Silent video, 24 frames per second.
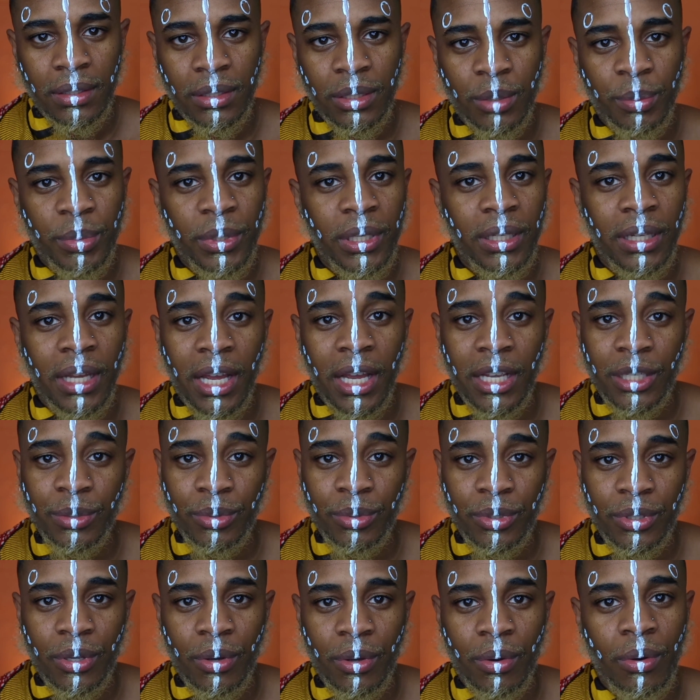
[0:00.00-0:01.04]
Should be the last
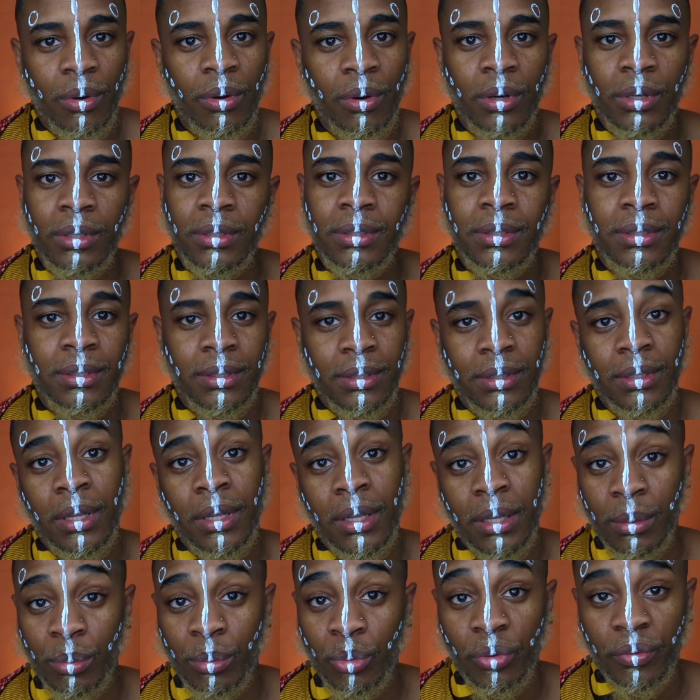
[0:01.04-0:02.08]
resort, or
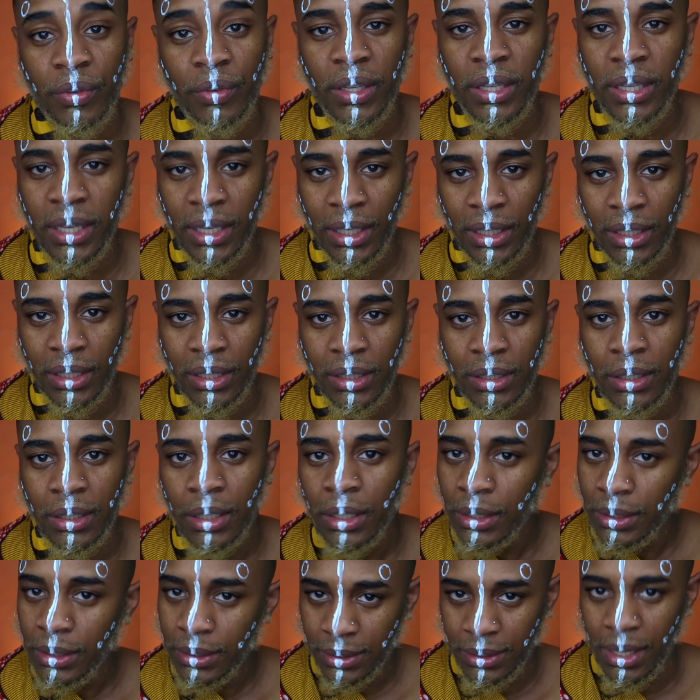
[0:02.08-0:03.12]
in the movie, killing,
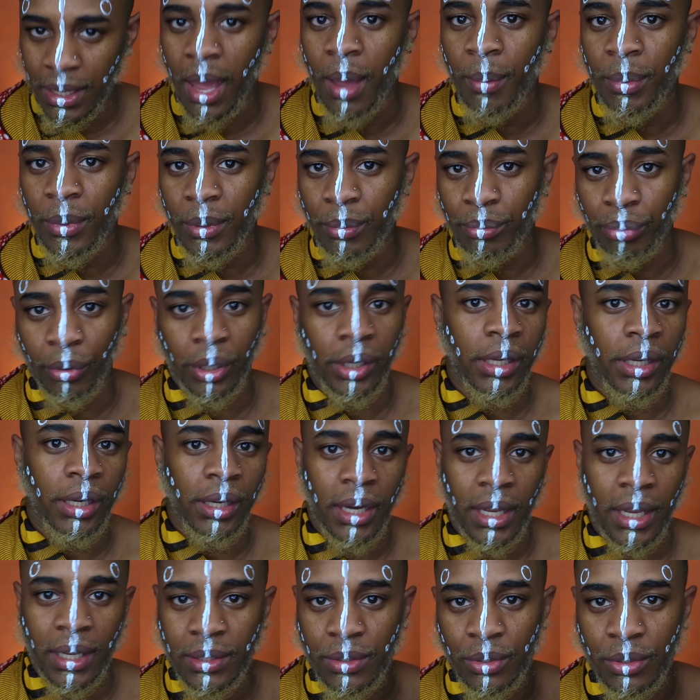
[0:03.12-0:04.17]
stabbing,
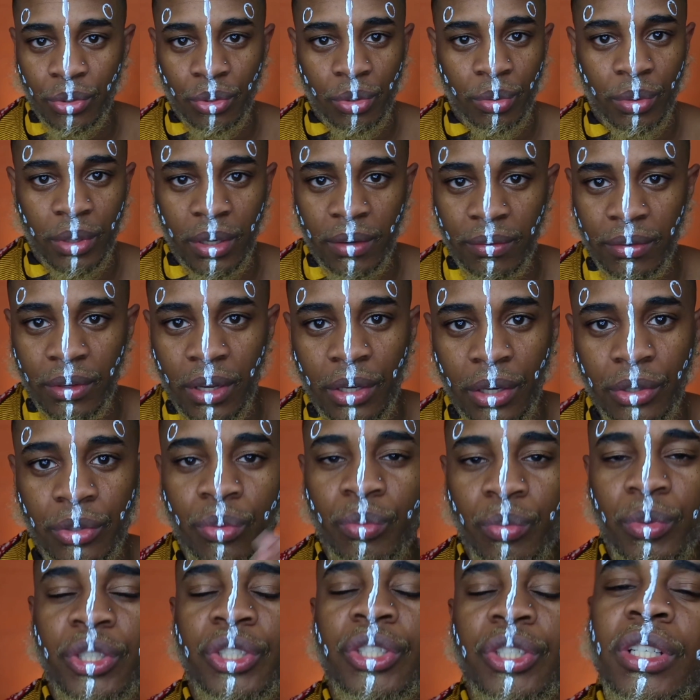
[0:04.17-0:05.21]
breaking necks, or doing whatever you gotta
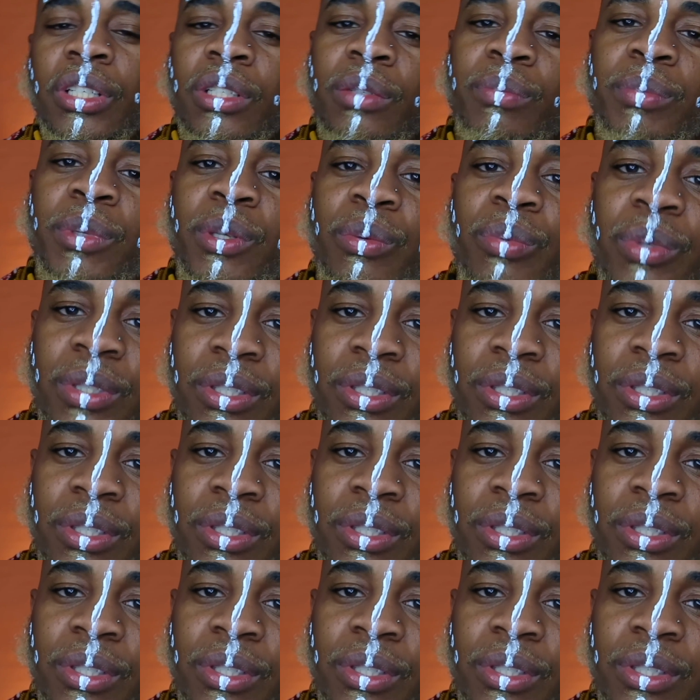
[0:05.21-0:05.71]
do. We shouldn't be